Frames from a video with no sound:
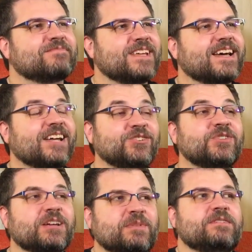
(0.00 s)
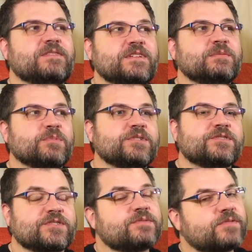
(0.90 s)
Yeah. I do like my Affinia
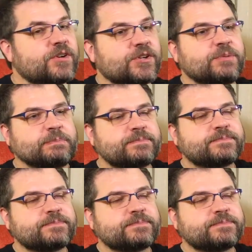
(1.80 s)
printers. They're very good.